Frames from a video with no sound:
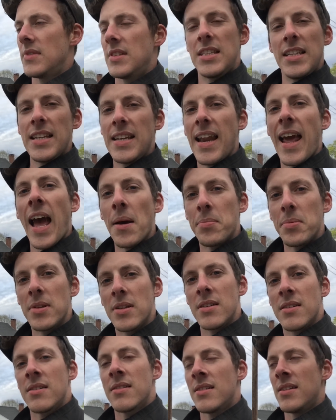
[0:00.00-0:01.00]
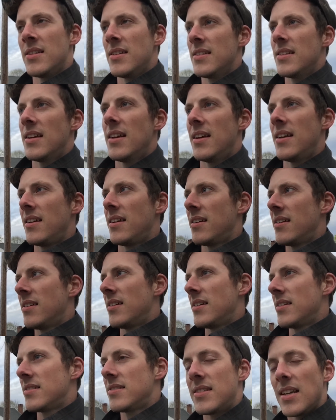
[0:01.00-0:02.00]
Didn't happen.
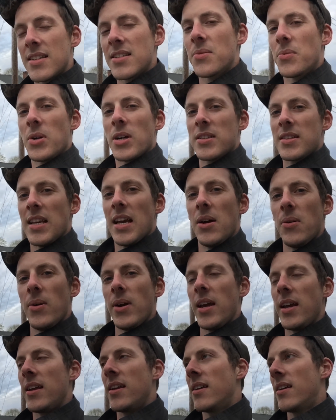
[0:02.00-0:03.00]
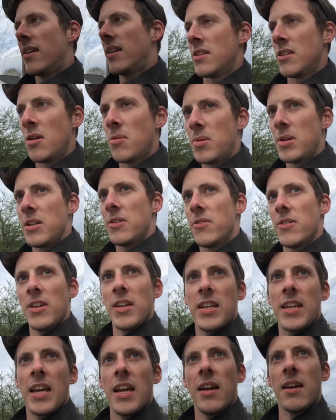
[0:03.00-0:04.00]
Doesn't work that way. Nobody
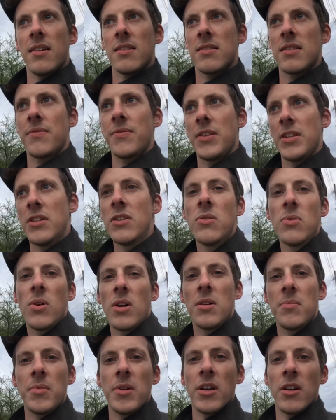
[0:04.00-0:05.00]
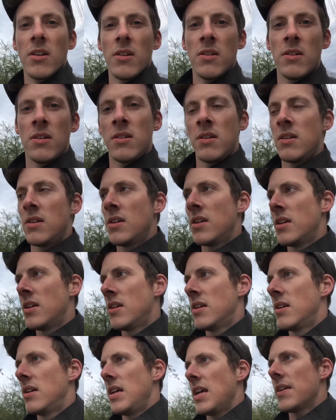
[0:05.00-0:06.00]
really cares if you do one mural.
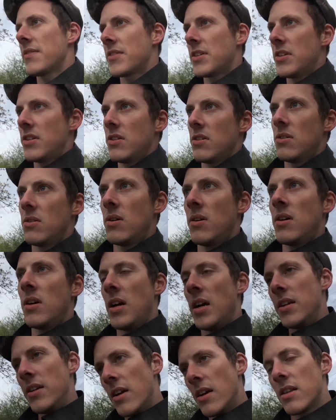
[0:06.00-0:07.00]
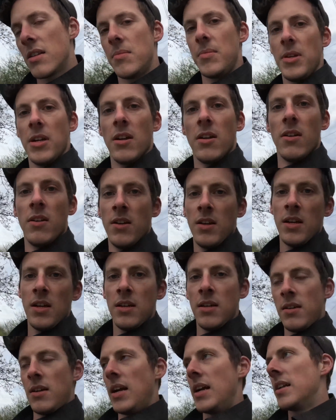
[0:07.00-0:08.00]
You have to do another mural,
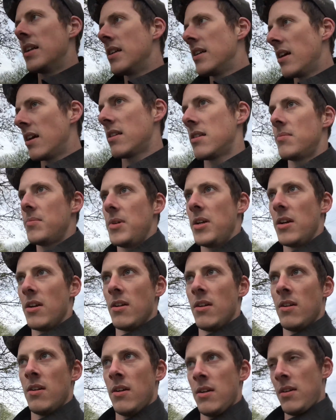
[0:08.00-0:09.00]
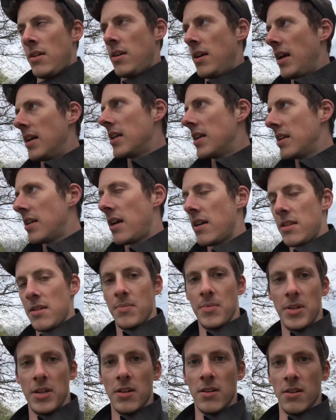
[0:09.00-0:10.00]
and another mural, and another
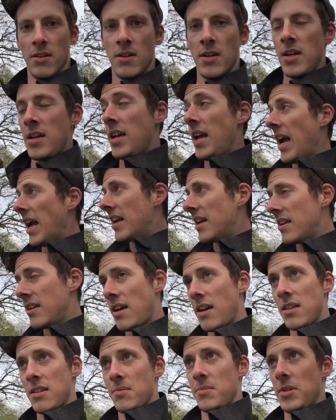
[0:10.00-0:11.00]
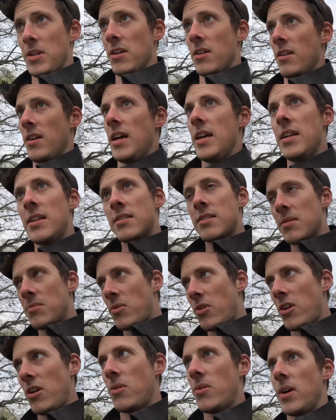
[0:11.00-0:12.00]
mural, and another mural, and some
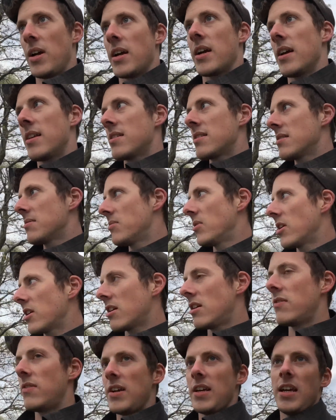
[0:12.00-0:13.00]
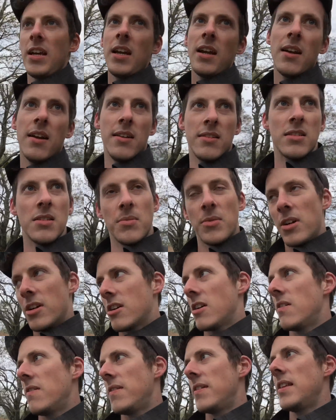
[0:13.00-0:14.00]
more work, and some work over here, and some
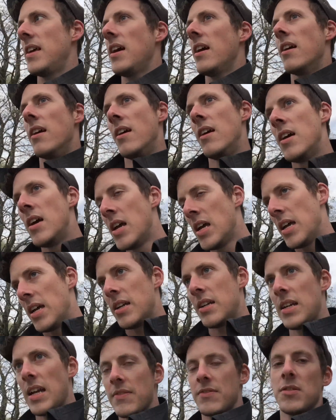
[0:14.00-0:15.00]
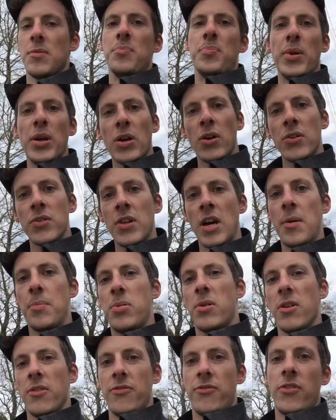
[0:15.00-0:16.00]
work over there. And you have to build a
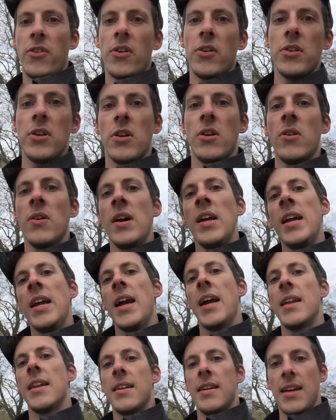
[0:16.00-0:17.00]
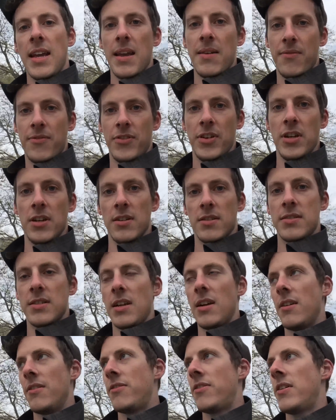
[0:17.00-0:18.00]
portfolio and a name for
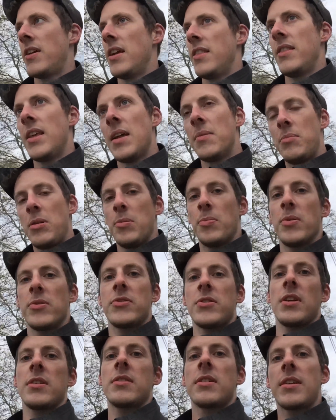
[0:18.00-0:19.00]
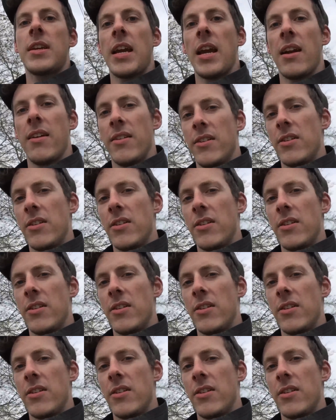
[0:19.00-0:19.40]
yourself. And then people start to care